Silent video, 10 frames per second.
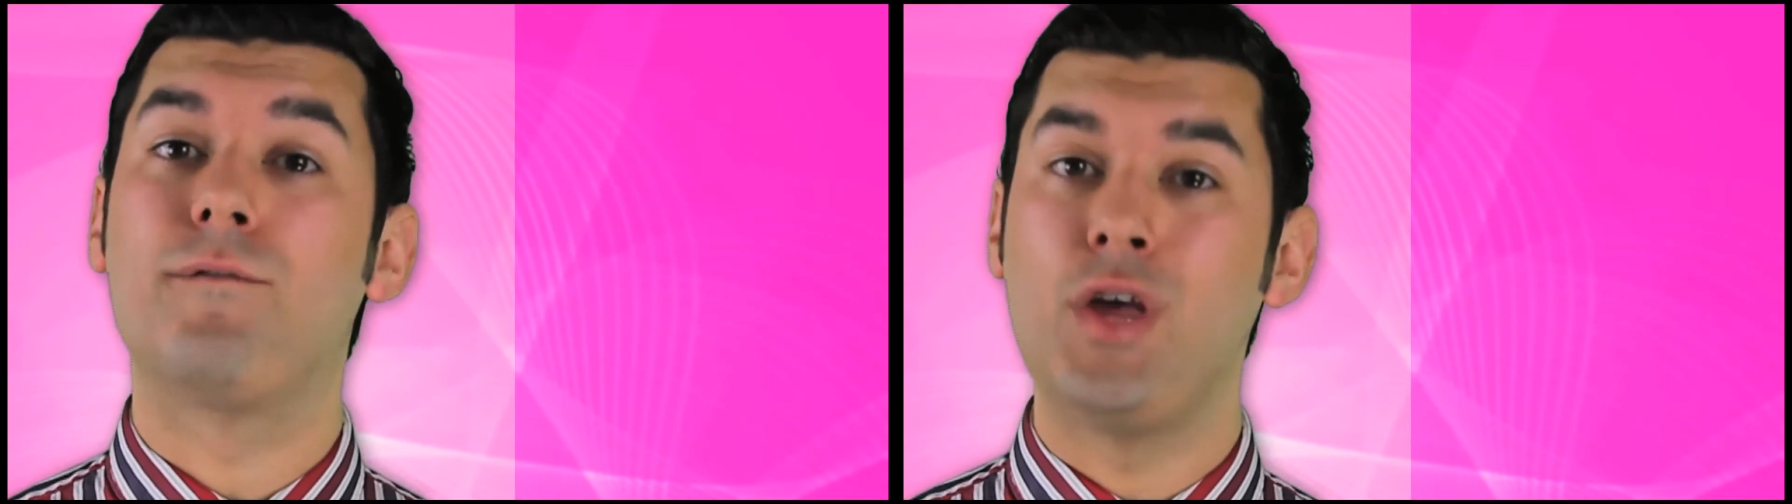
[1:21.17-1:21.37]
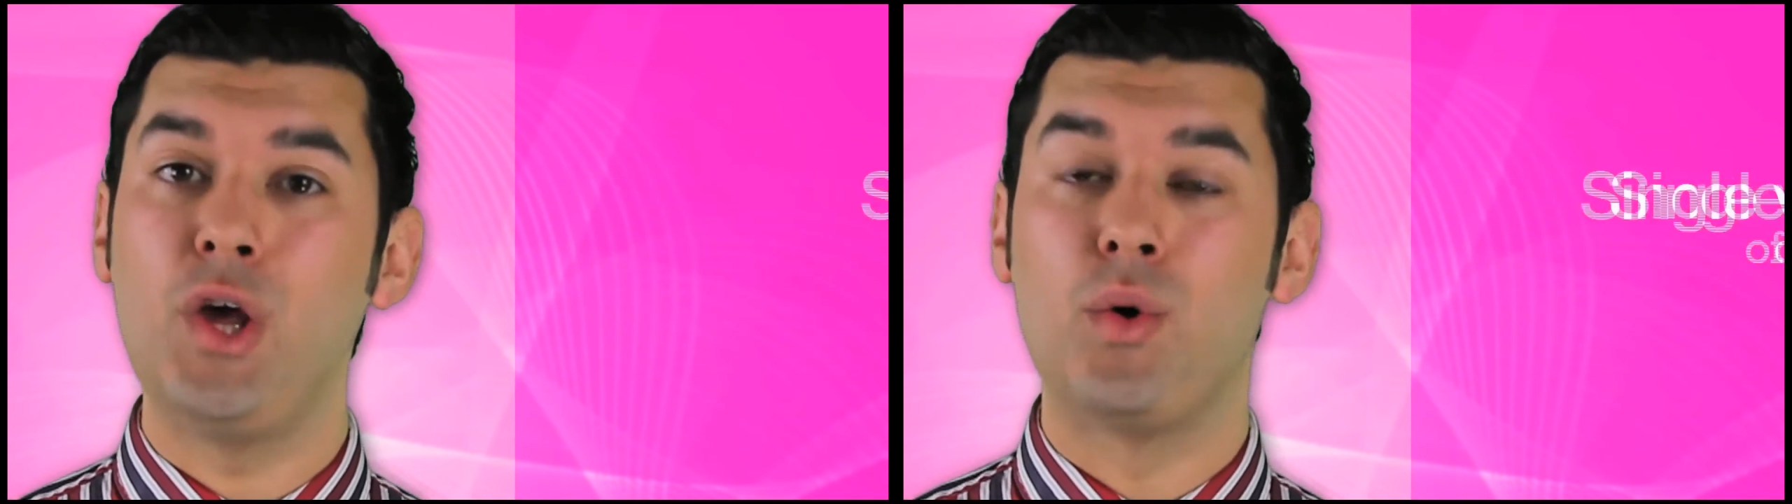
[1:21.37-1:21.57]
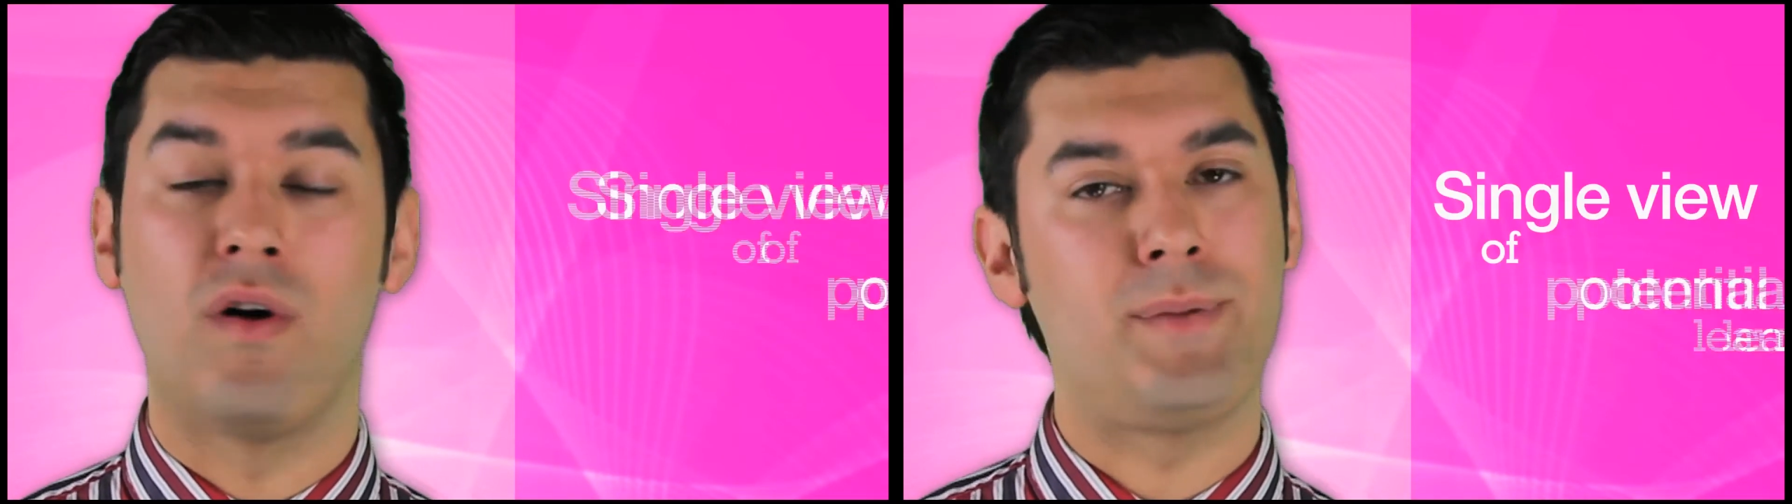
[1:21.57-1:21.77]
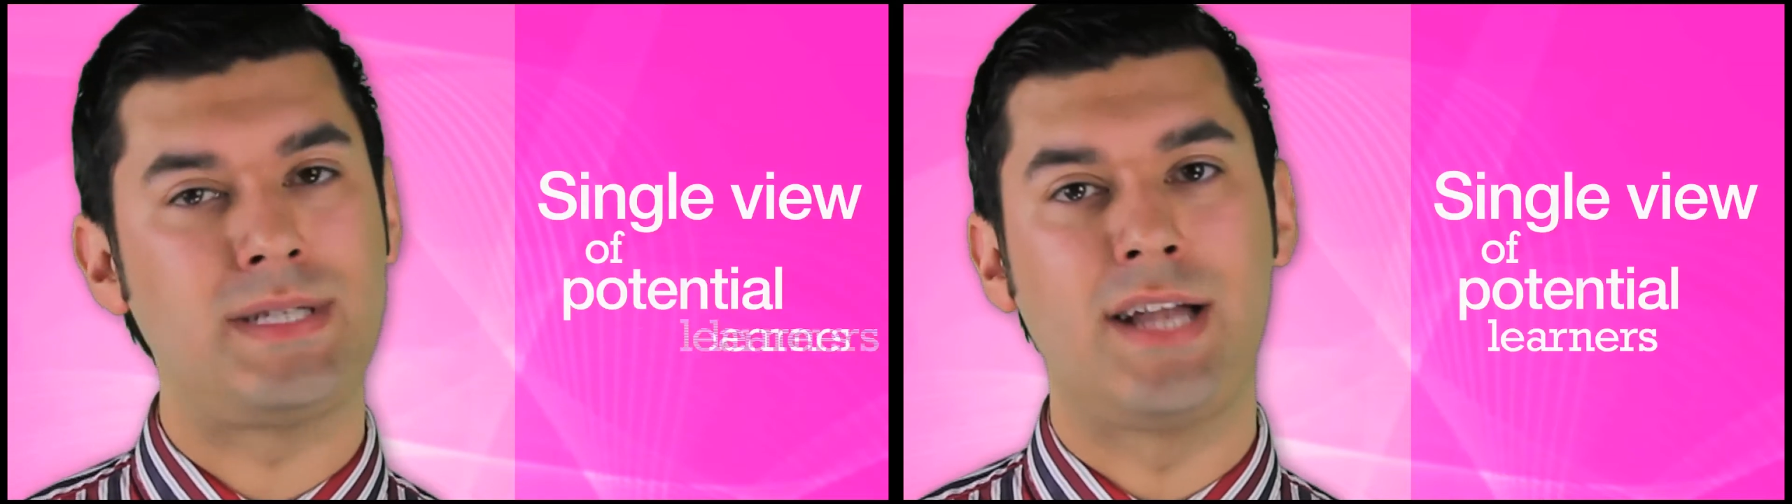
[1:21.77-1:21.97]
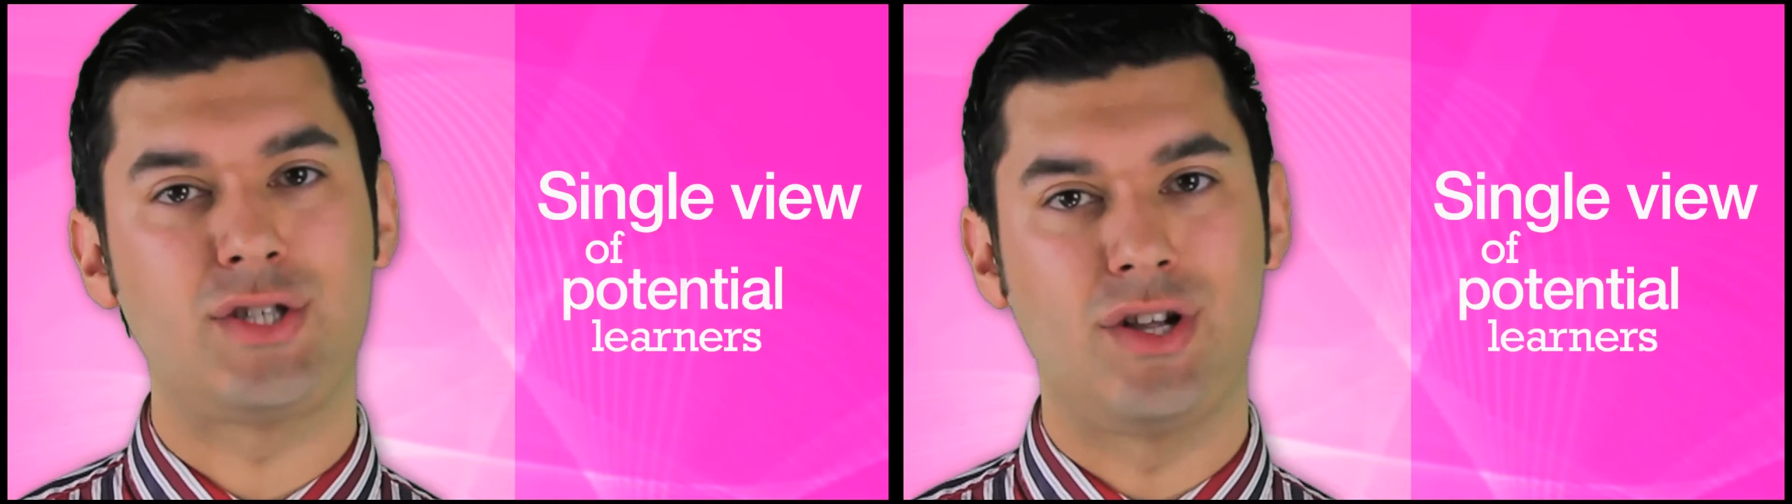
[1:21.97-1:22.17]
view of
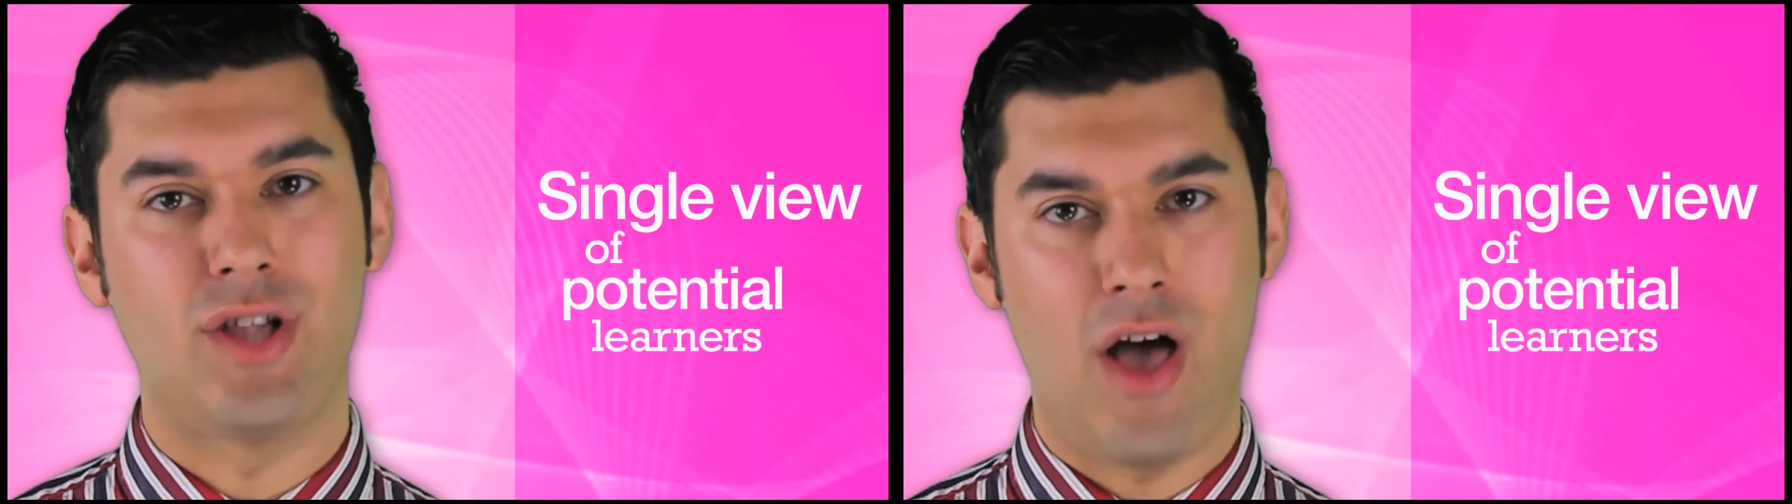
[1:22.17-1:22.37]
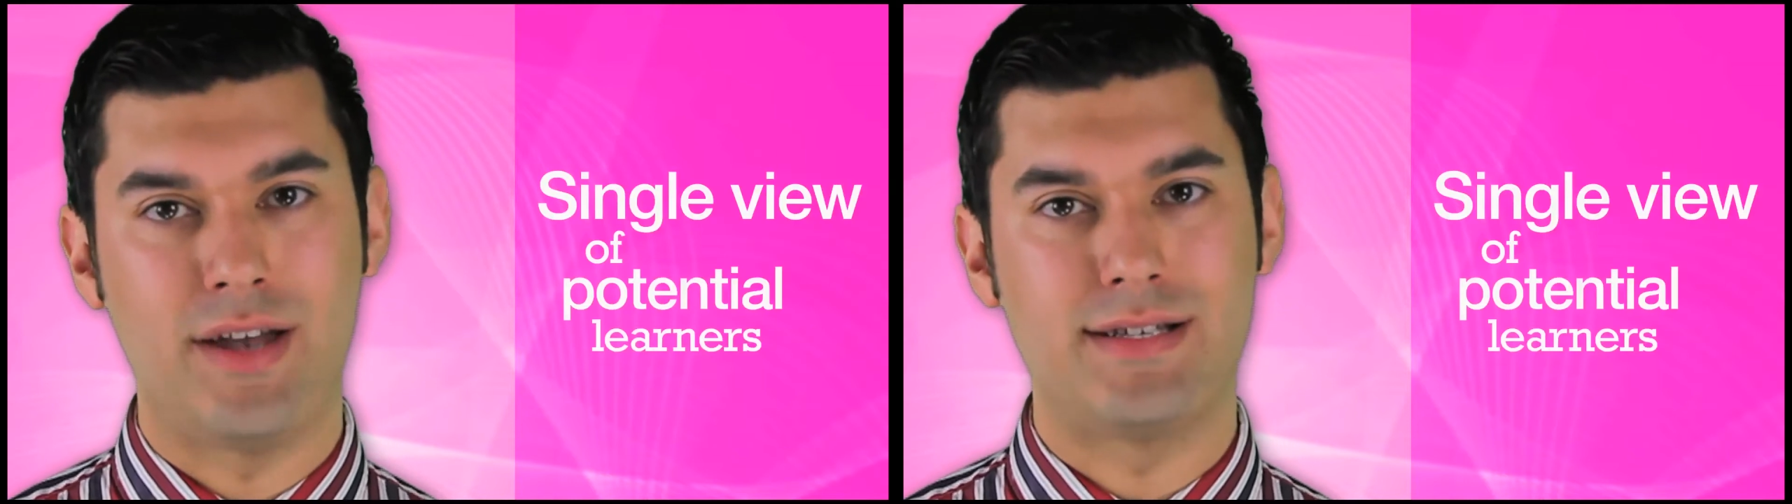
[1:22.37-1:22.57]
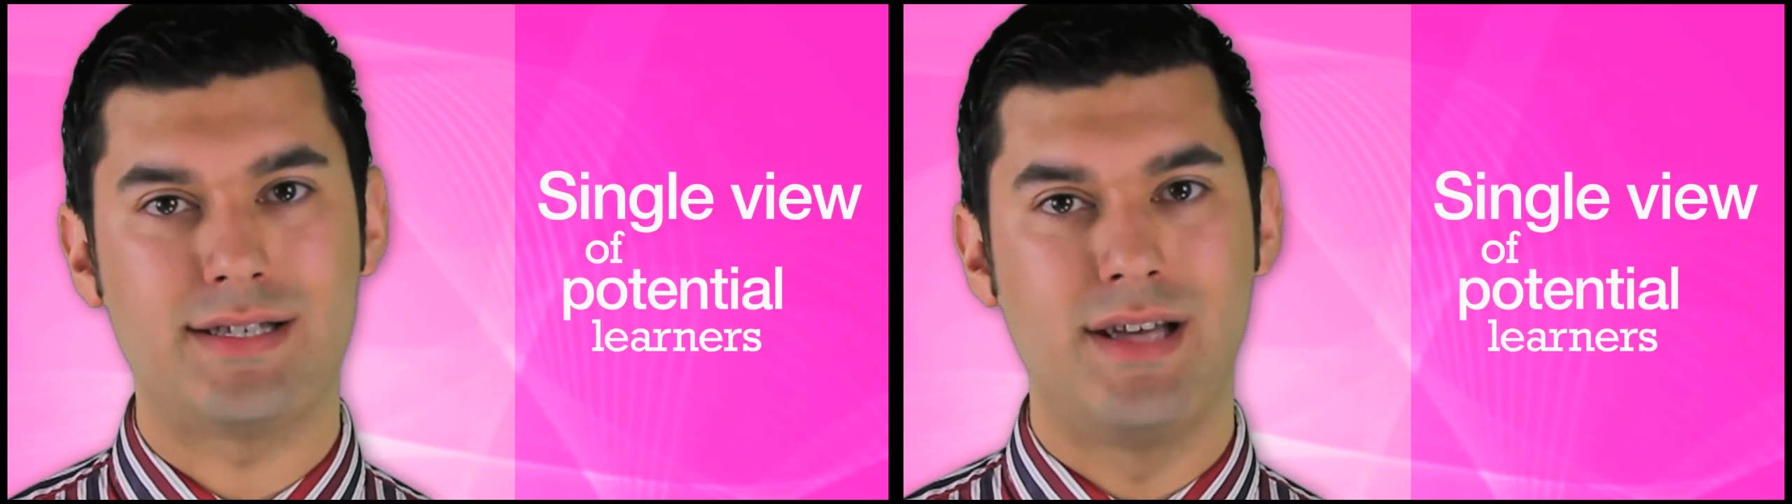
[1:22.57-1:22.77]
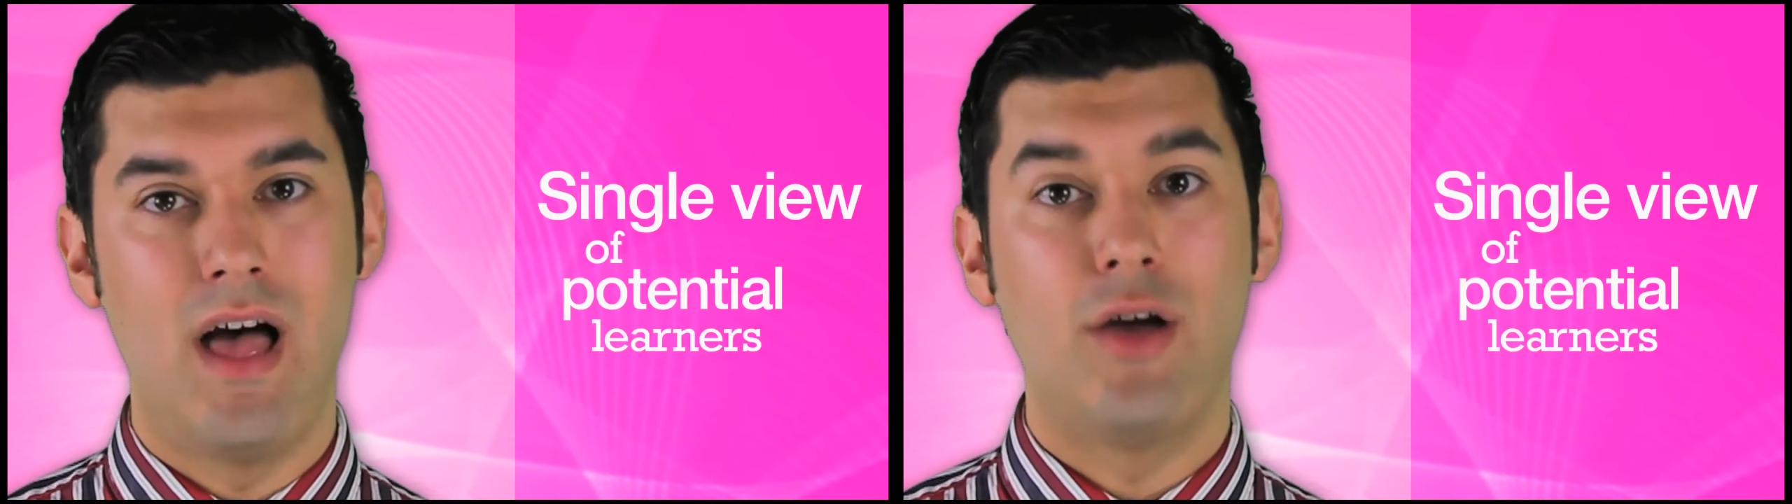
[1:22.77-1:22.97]
potential learners